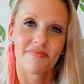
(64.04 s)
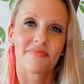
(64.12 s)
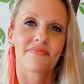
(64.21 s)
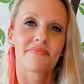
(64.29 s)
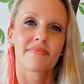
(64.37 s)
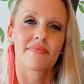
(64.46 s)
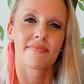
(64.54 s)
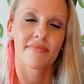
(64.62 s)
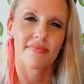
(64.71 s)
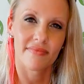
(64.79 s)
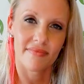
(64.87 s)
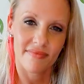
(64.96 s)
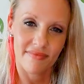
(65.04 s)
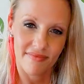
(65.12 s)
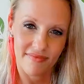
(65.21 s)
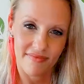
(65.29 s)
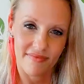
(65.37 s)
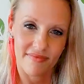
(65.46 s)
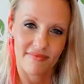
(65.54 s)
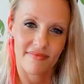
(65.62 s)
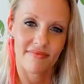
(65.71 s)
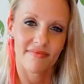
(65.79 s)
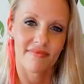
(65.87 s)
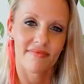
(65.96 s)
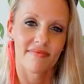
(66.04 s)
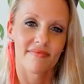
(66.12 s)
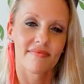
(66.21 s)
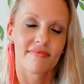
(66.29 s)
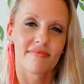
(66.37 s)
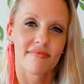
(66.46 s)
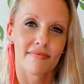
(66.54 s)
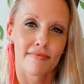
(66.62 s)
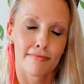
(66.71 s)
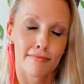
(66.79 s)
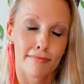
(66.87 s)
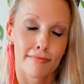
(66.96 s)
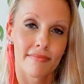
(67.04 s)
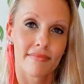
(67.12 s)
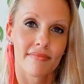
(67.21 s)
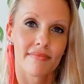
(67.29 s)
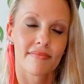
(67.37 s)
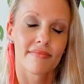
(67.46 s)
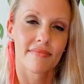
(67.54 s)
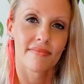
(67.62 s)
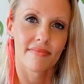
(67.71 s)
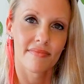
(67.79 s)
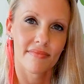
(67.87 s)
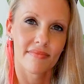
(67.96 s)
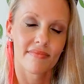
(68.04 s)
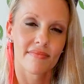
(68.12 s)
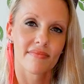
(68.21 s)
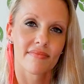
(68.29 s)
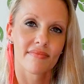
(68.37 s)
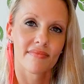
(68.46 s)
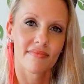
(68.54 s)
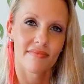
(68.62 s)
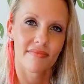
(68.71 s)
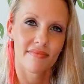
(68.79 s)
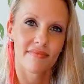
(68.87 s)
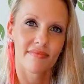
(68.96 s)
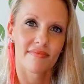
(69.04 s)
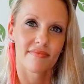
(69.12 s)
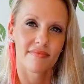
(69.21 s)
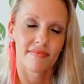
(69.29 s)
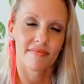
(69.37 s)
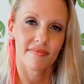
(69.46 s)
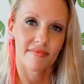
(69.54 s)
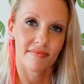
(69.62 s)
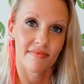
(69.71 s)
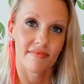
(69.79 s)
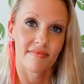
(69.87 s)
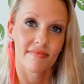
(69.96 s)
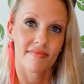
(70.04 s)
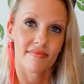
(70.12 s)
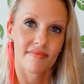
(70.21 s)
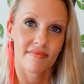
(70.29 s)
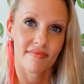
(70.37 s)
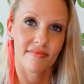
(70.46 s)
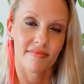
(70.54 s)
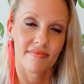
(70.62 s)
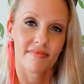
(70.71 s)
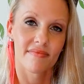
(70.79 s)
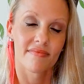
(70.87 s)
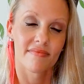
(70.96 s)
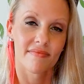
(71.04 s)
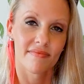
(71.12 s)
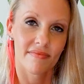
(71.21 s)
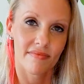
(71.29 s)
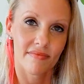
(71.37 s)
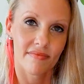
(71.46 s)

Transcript: No words are spoken by the person on screen.